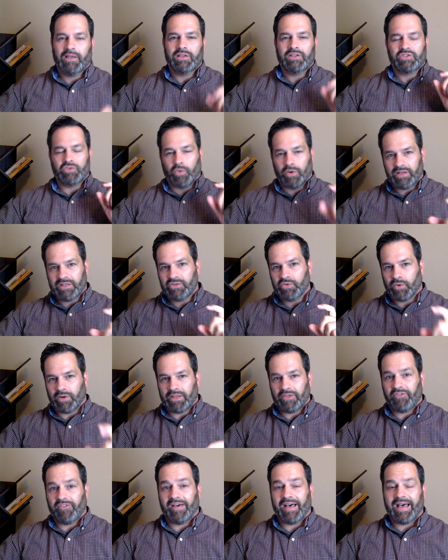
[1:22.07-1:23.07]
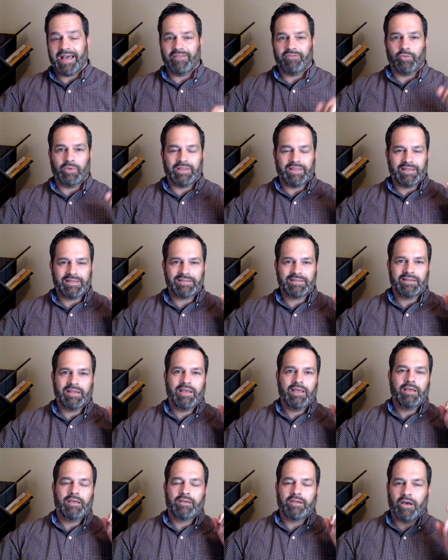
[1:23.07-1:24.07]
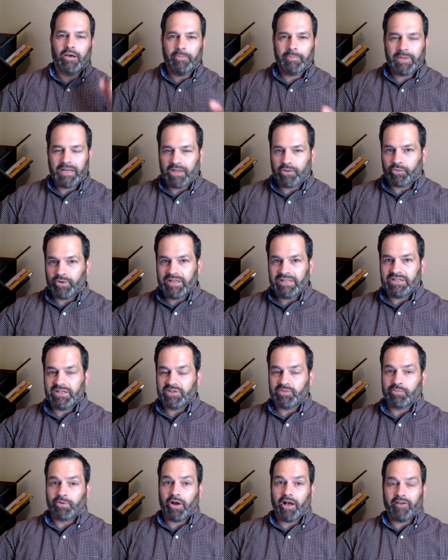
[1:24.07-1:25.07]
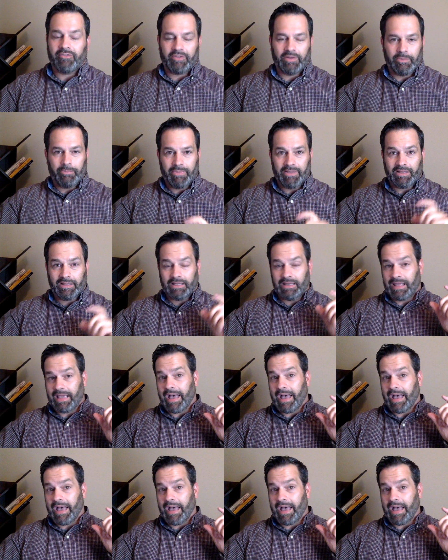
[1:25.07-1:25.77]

2025, when this company reaches profitability,